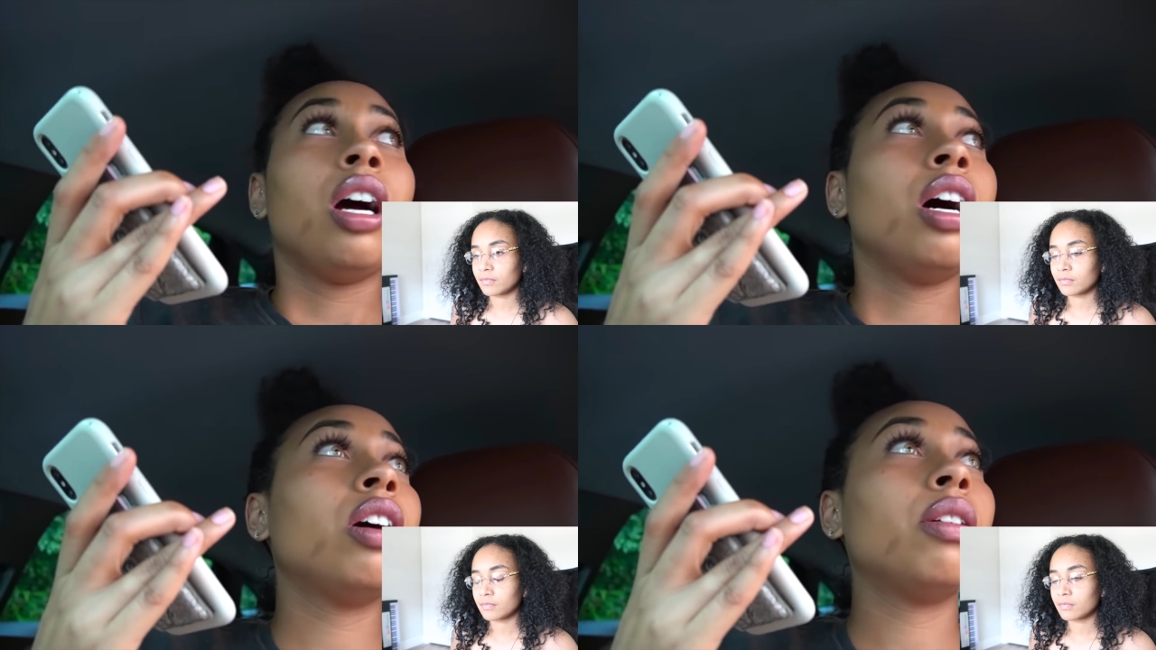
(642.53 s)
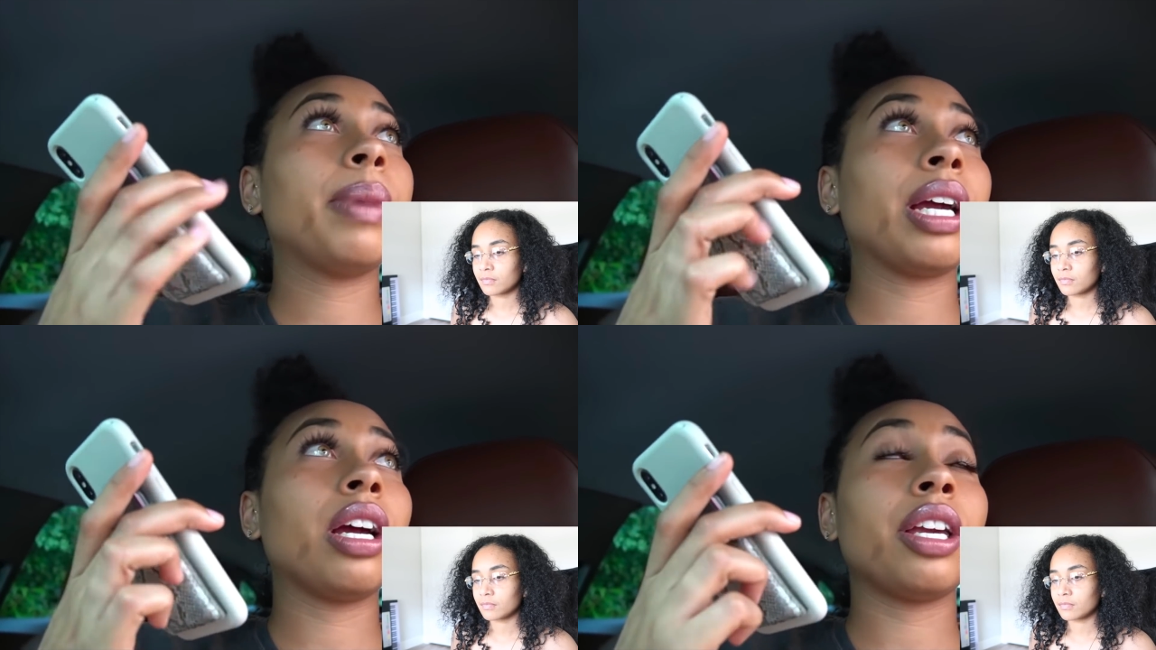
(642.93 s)
Speaker 1: oh
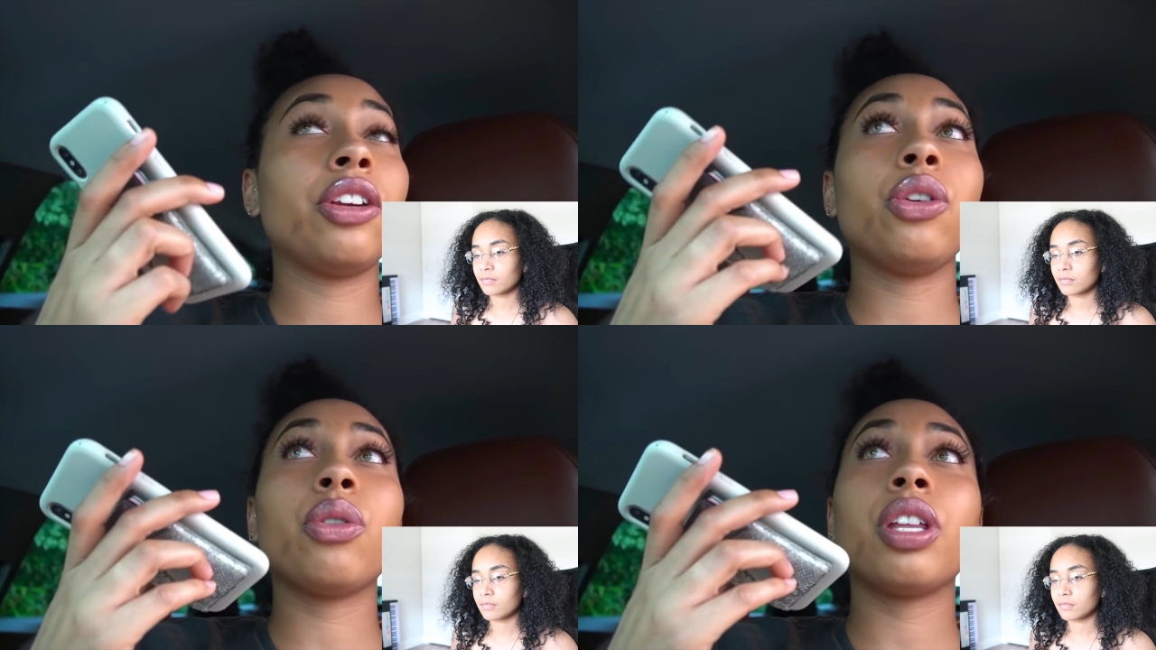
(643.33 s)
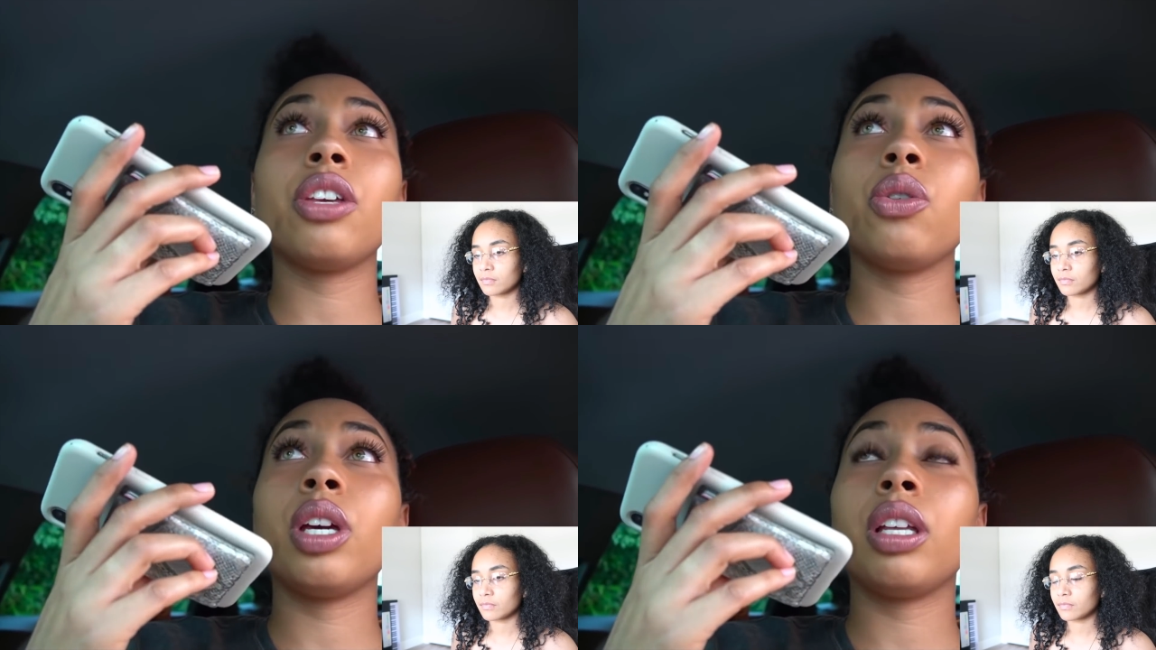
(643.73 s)
my god, do you
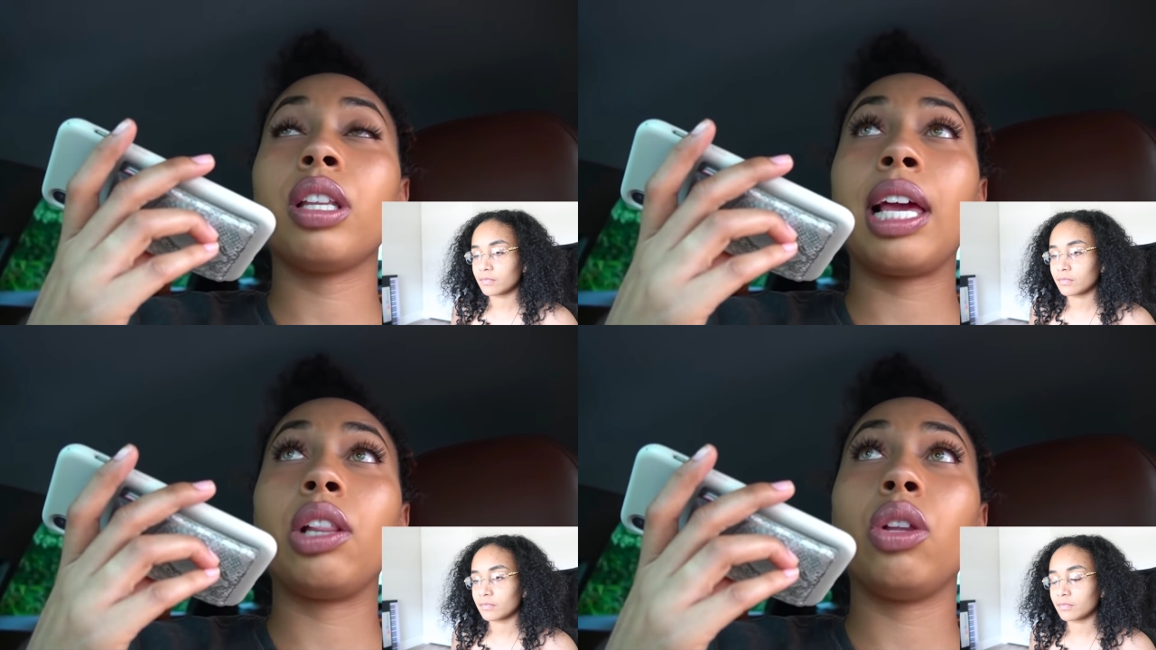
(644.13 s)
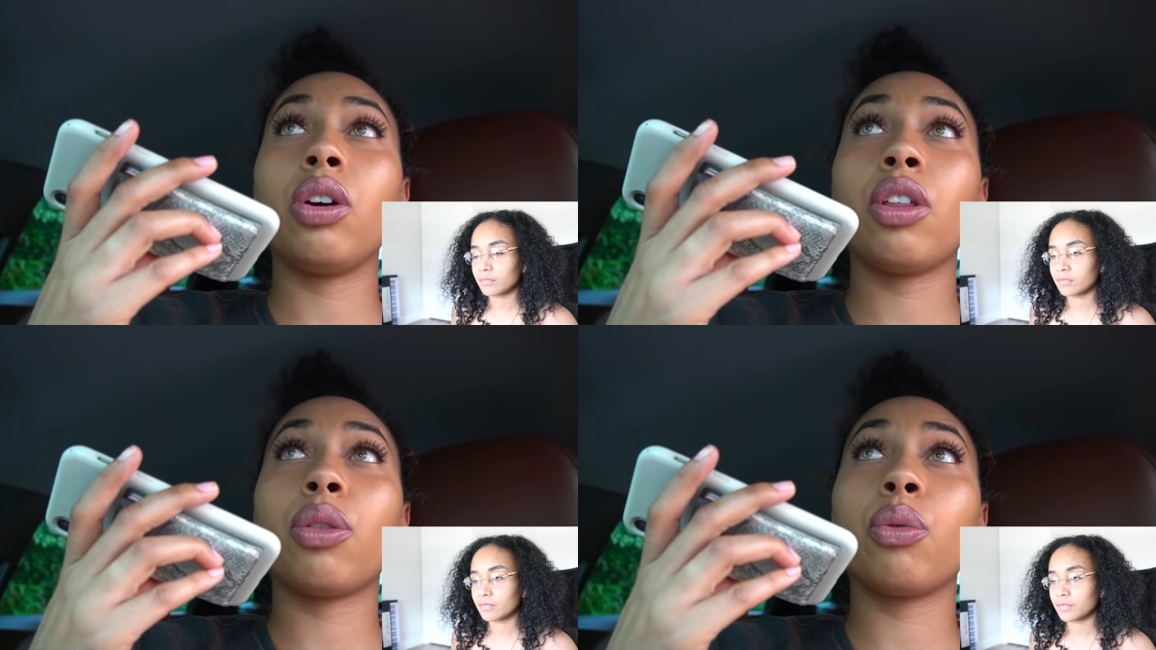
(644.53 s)
think you can like
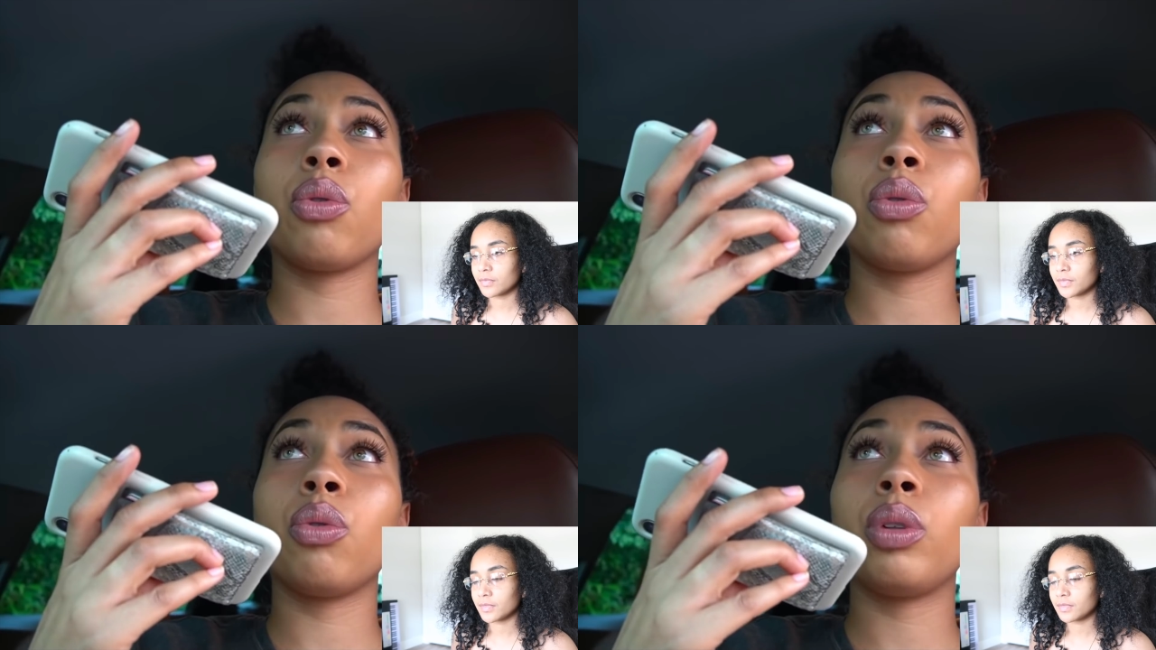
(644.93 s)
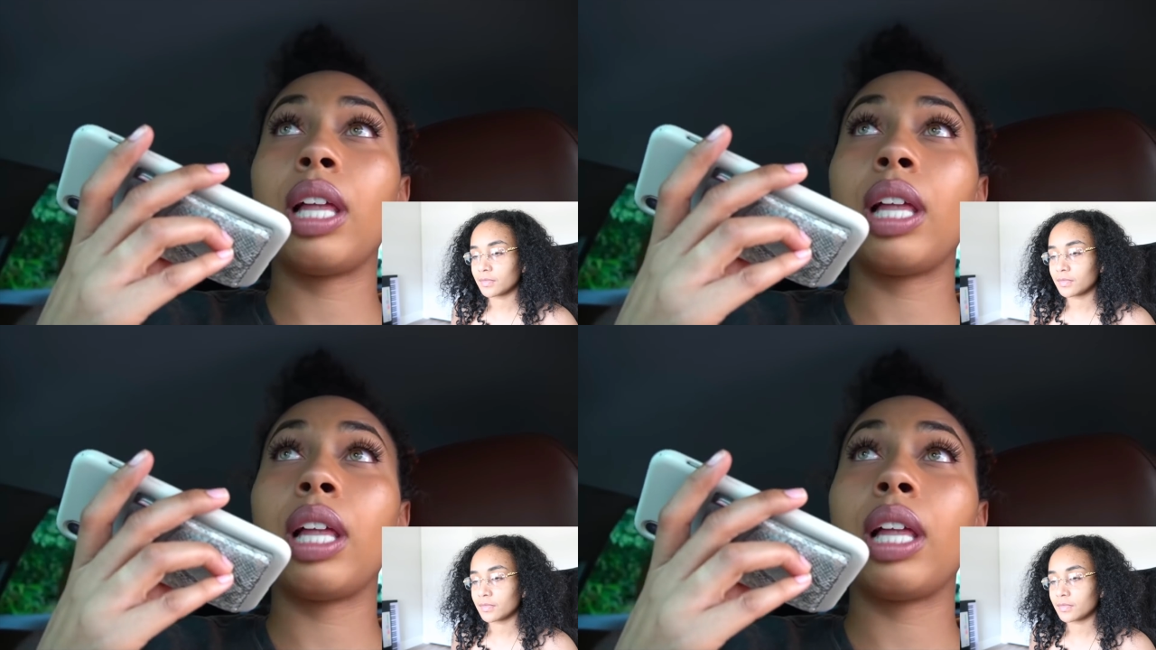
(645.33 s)
look through